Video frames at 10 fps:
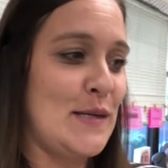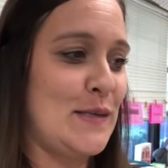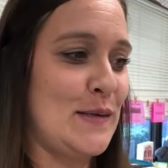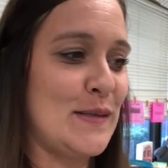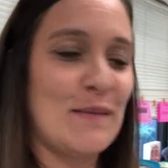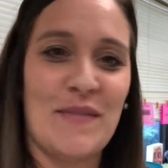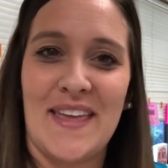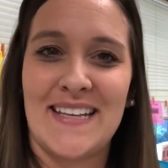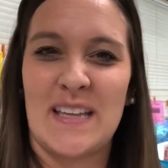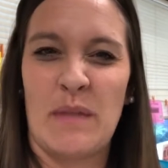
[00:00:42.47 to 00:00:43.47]
do some
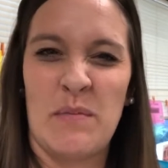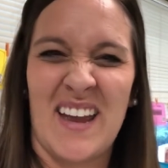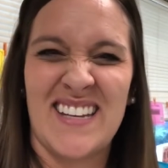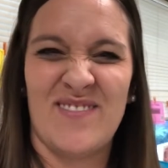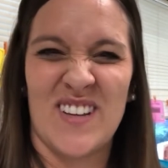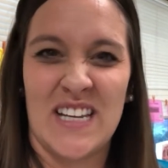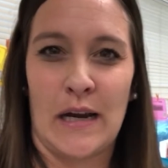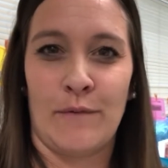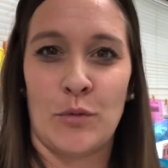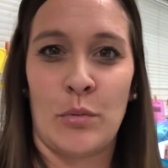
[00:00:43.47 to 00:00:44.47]
things that maybe I wasn't
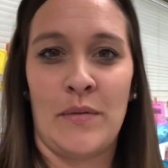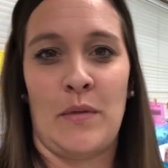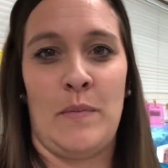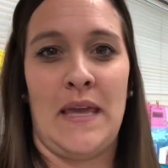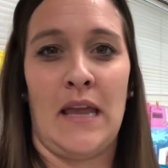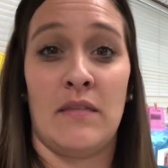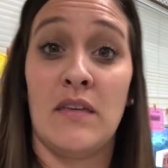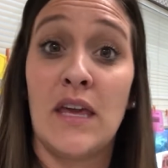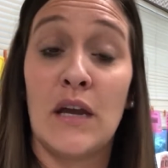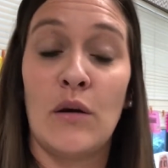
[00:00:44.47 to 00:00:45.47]
comfortable with at the beginning of the
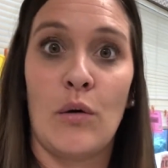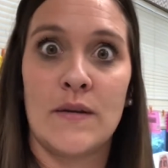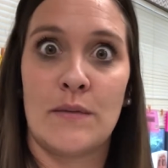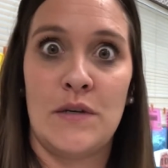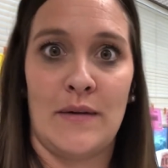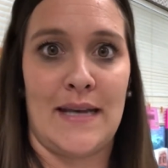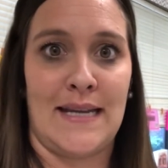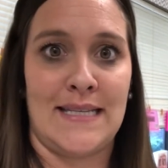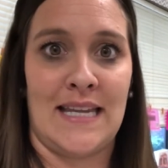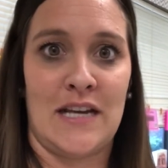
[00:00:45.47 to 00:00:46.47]
year or some new
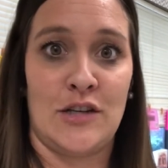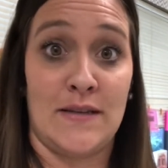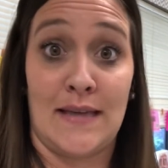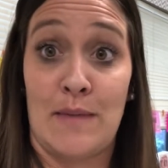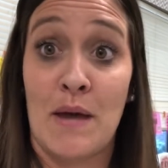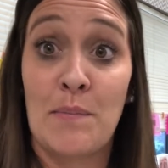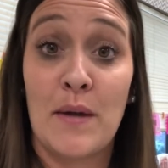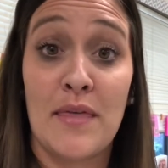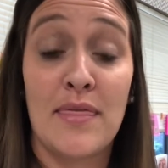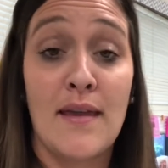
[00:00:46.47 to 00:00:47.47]
ideas that I just came up
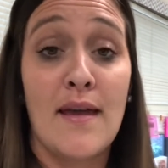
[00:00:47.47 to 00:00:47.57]
with,